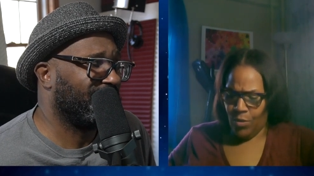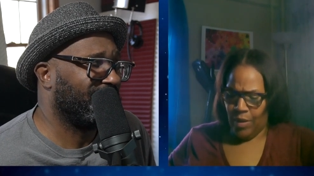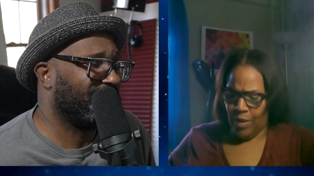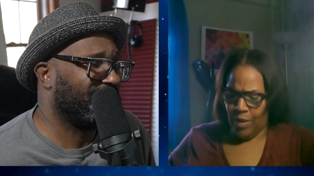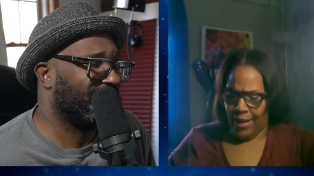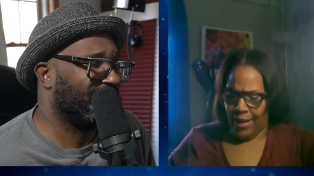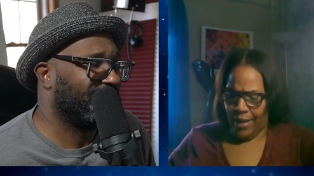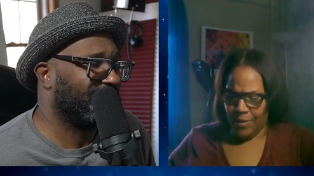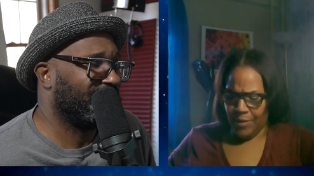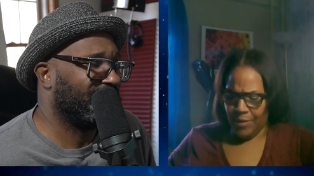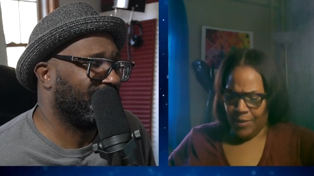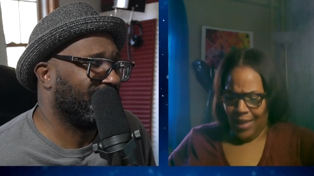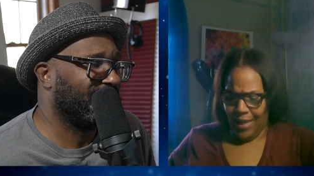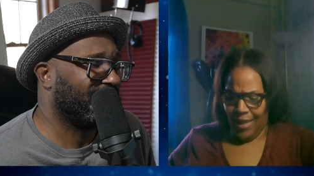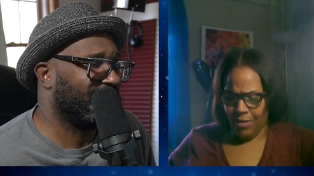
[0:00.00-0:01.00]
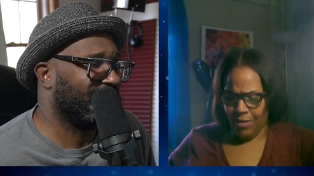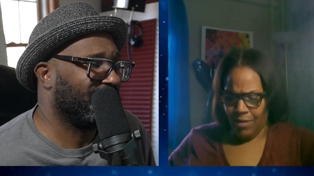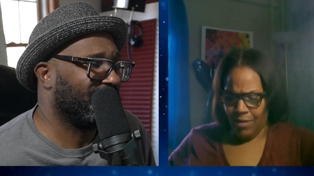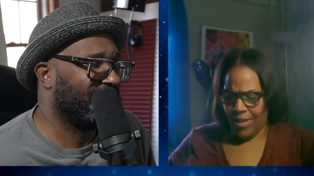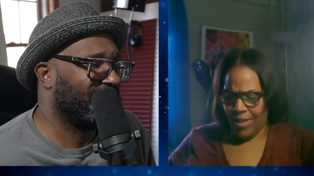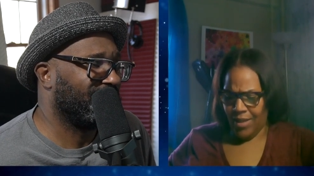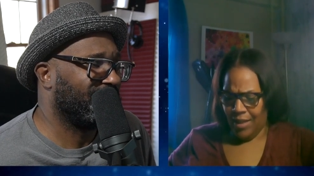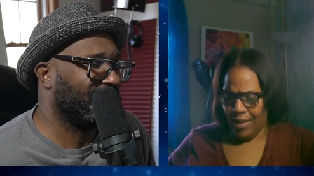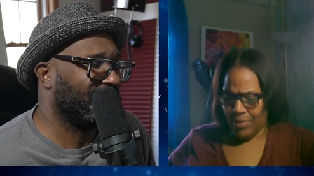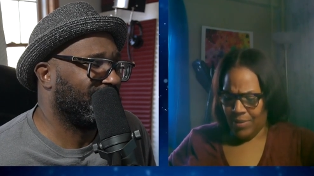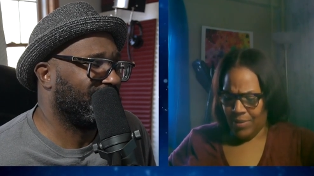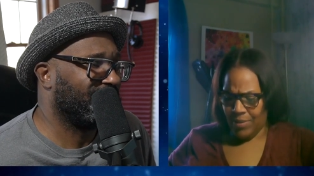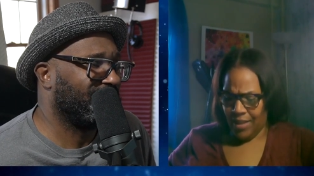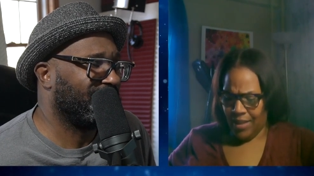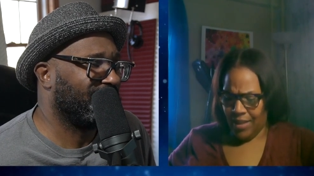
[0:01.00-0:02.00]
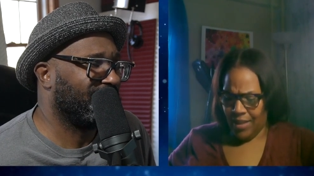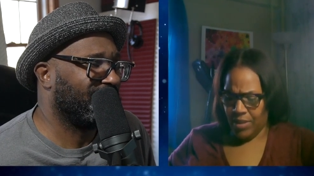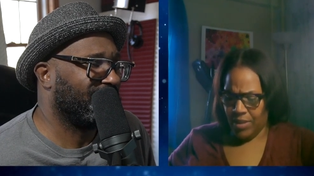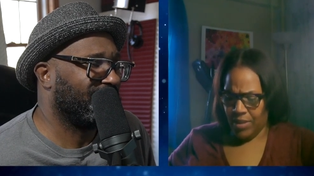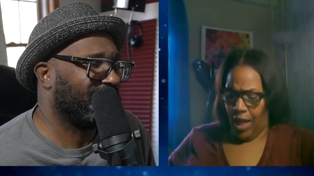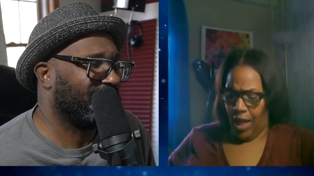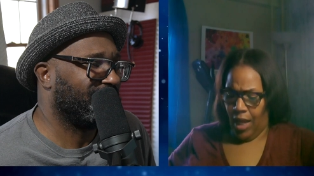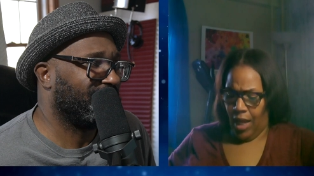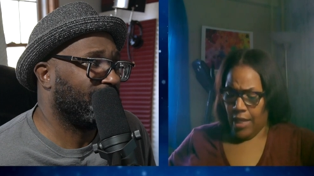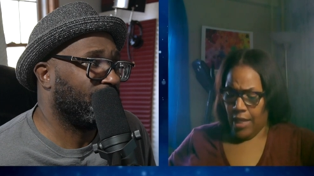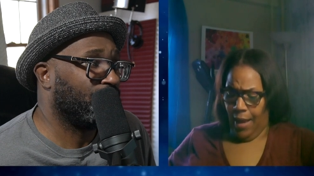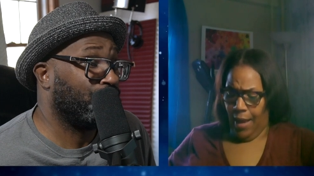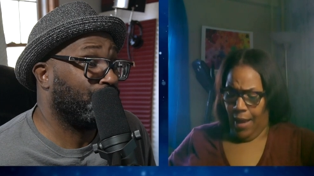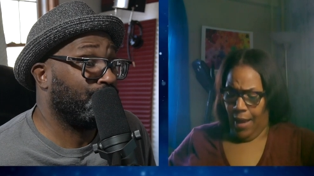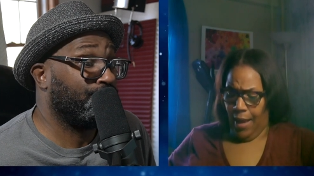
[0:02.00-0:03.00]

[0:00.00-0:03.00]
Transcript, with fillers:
Speaker 1: you that. I'm gonna say I don't know. I think I was I, I was look that